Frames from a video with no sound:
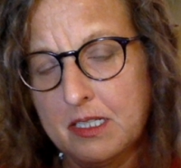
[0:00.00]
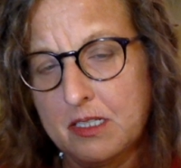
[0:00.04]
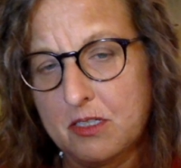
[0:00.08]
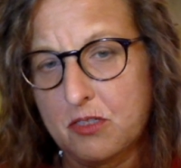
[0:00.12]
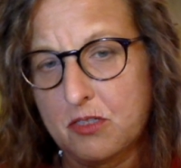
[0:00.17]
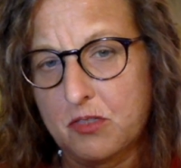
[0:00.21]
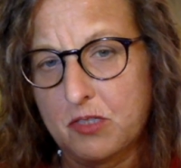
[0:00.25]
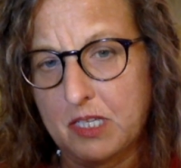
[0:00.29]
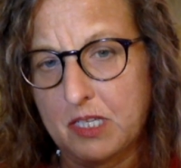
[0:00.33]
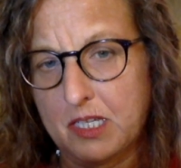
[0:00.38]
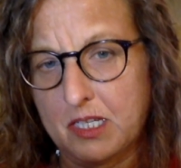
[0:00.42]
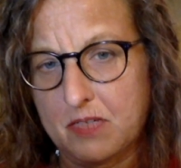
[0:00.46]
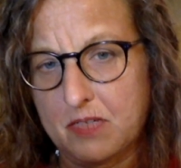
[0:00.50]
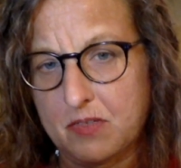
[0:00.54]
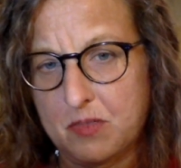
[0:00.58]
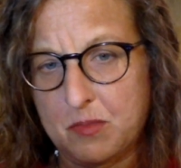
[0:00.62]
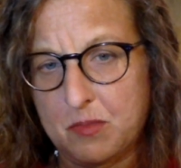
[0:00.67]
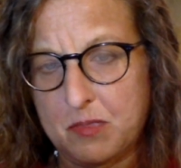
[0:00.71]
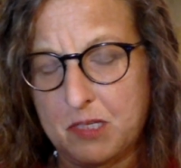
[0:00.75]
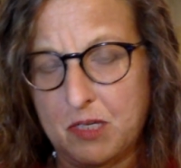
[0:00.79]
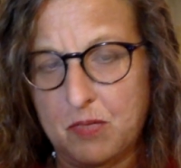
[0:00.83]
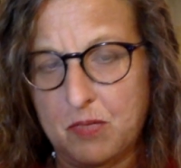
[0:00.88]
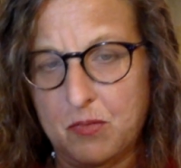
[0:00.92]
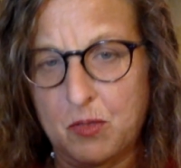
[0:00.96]
to the end of
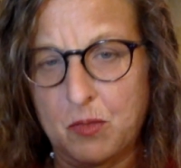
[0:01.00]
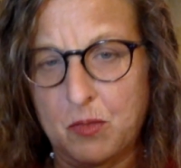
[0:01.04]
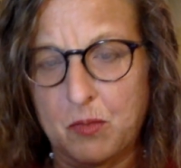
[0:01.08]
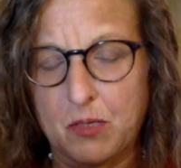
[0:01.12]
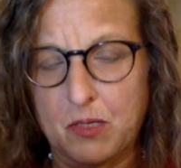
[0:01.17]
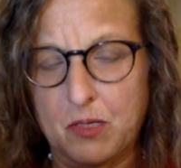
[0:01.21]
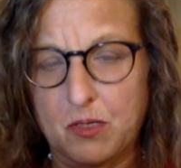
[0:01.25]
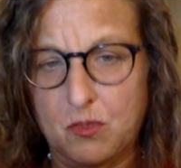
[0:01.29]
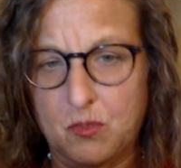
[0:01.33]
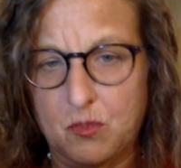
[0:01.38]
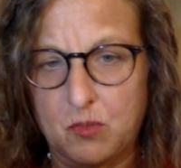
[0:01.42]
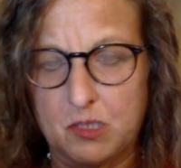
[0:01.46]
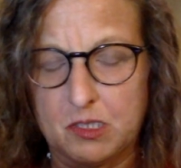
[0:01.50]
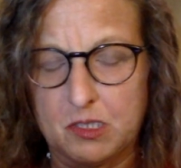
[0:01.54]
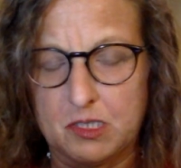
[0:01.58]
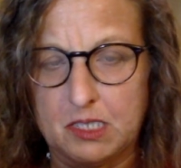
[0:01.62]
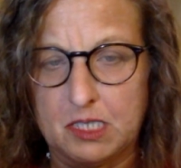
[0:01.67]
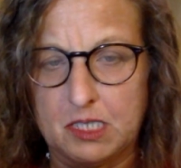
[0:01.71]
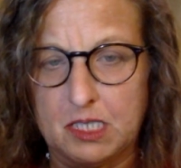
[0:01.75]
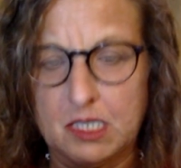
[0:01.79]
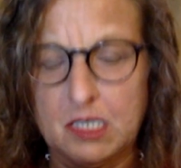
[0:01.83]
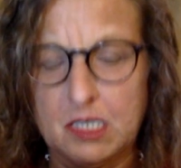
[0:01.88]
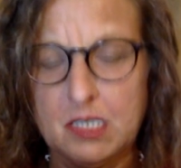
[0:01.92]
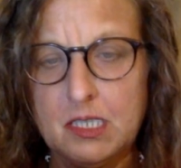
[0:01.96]
September, but
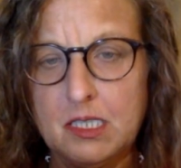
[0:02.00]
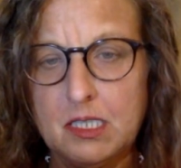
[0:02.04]
really